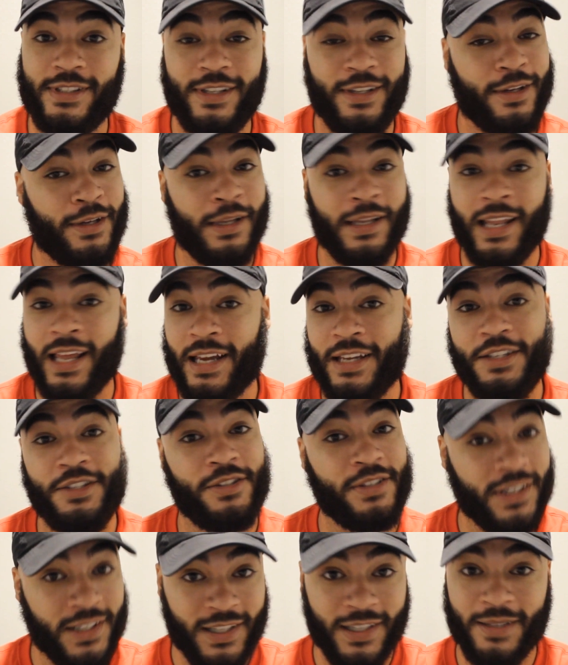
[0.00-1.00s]
light
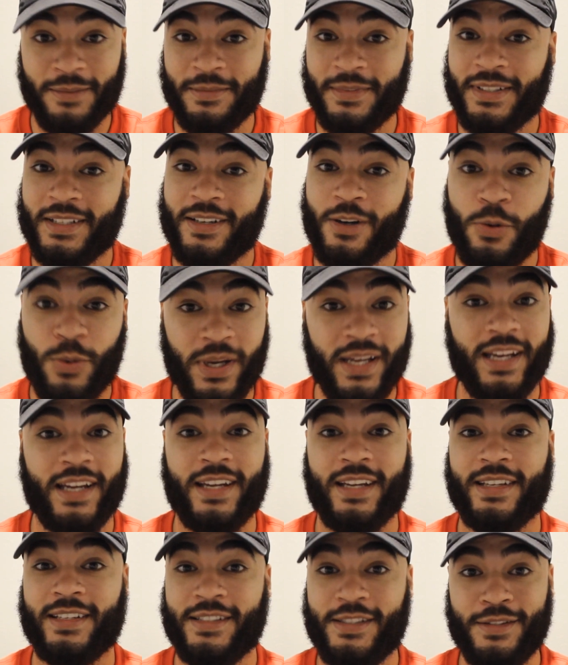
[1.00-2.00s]
you up
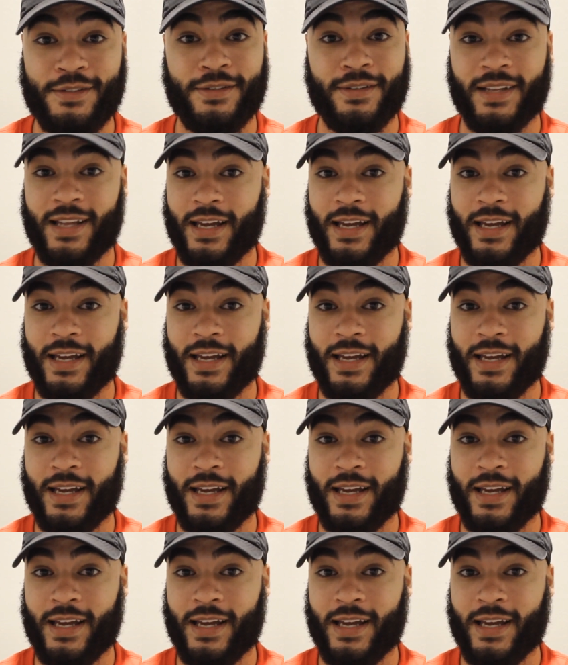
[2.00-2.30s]
quick, too.